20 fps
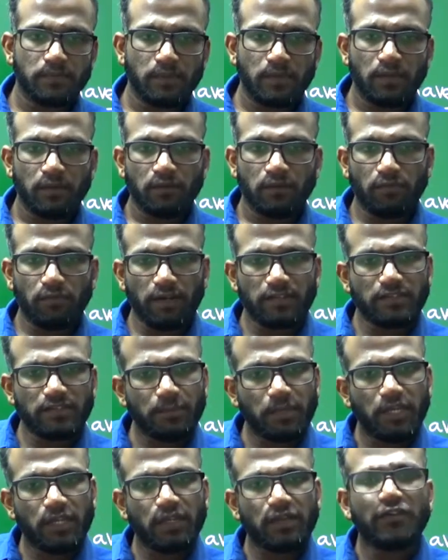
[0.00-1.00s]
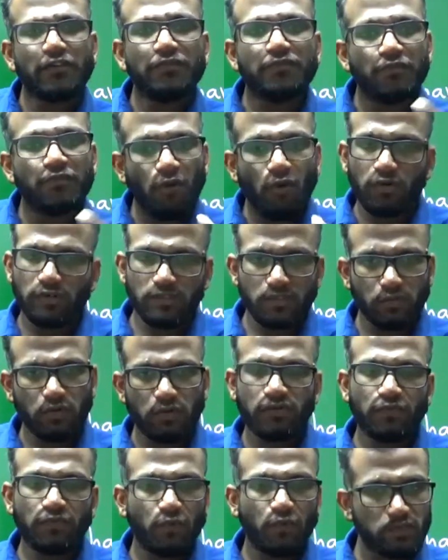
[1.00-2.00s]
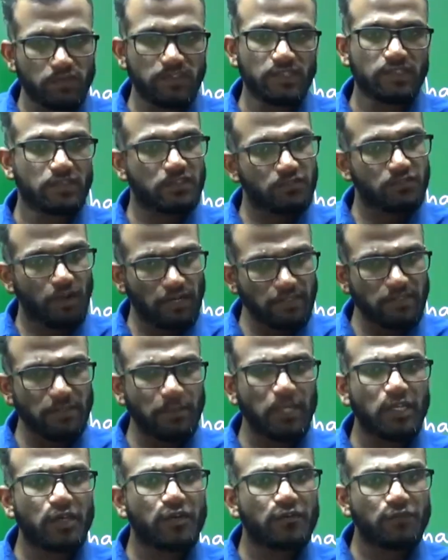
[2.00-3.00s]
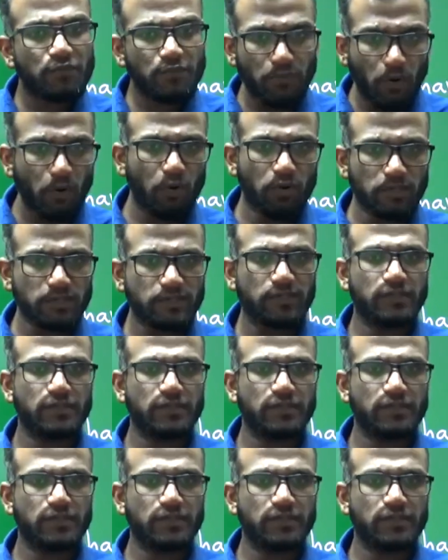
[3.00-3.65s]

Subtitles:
What is the meaning of force? Not forces. What is the meaning of force?